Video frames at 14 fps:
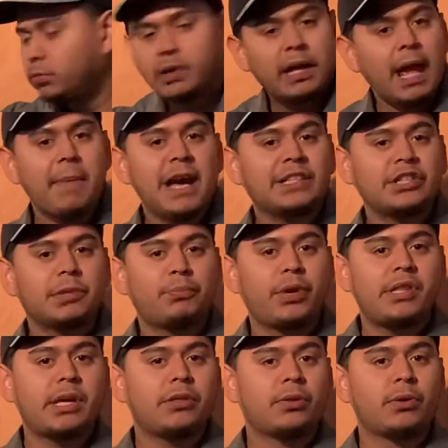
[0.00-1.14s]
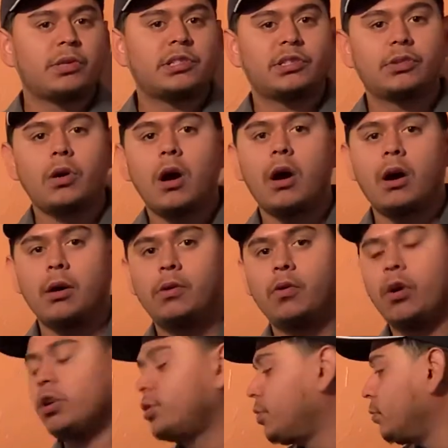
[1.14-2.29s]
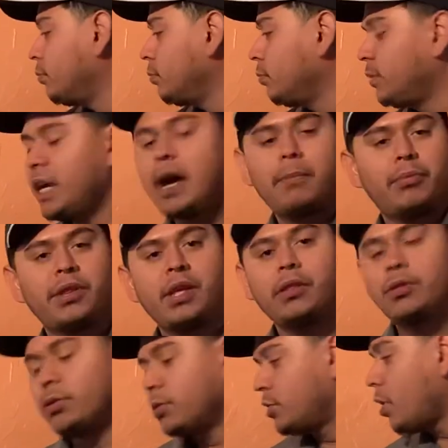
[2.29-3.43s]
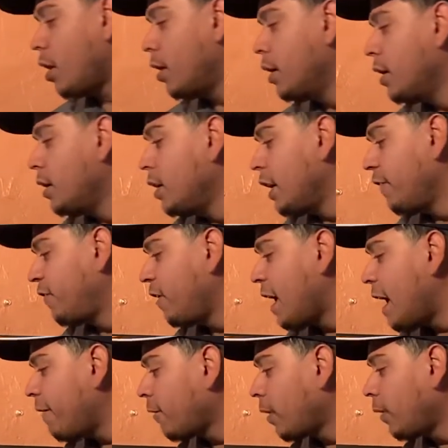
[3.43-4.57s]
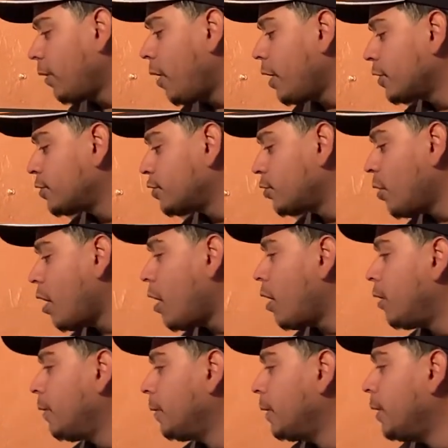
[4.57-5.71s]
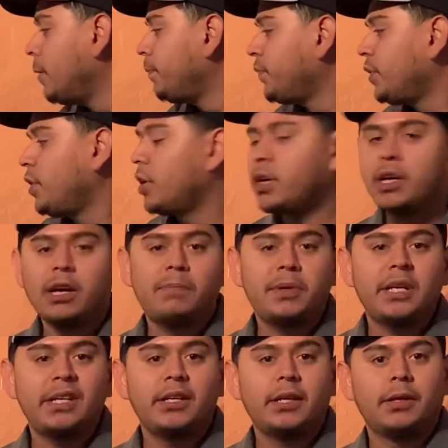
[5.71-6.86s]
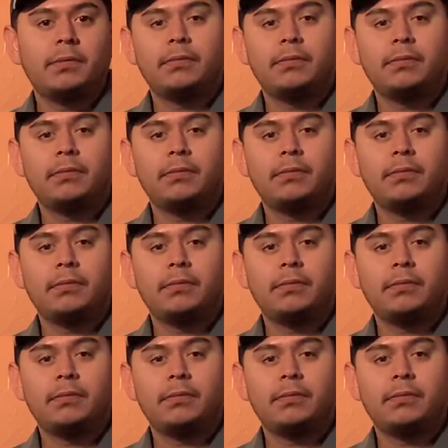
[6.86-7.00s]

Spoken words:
imagine breathing through a straw, breathing through a straw. If you have a clogged straw, you're gonna be